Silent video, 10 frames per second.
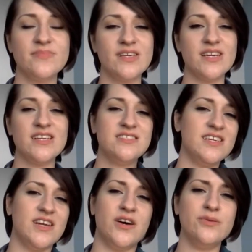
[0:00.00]
It,
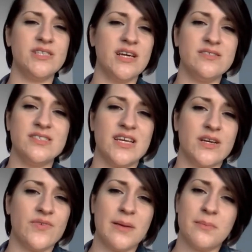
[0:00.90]
you know, sounds
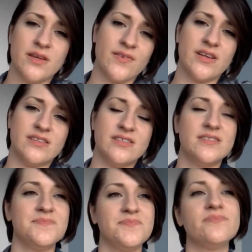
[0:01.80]
like family fun.
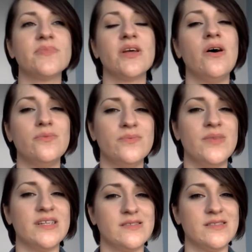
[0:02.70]
Oh,
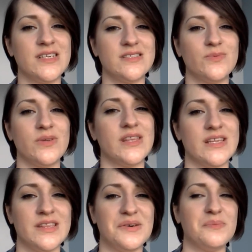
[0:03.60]
that that's one
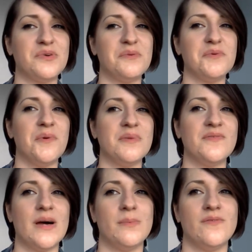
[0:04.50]
thing though, it probably won't be
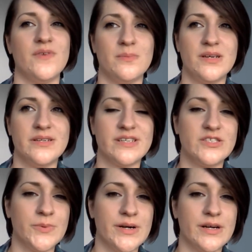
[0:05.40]
family fun because I
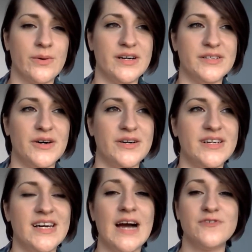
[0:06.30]
swear quite a lot.
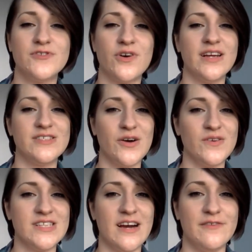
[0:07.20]
I have to try and tone
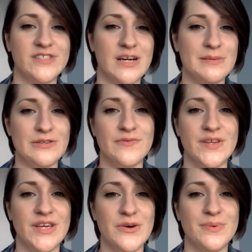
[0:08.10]
it down every time I do a
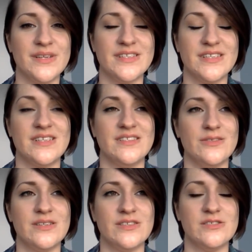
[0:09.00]
video, but I
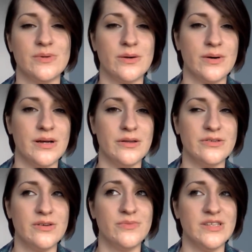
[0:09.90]
do actually swear quite a
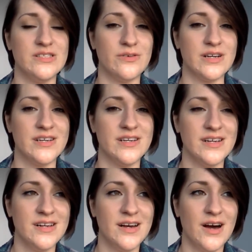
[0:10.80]
lot, so I'm really sorry
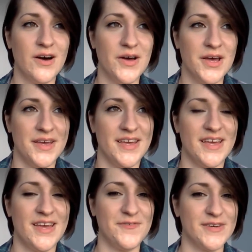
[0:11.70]

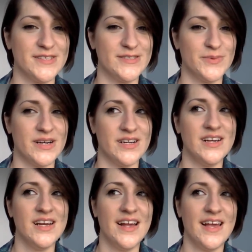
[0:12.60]
if I swear
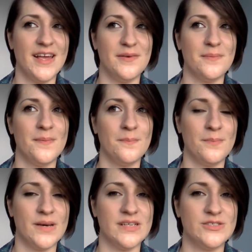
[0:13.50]
in
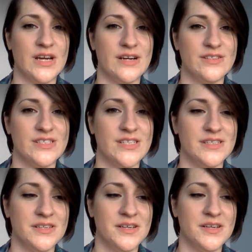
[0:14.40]
my charity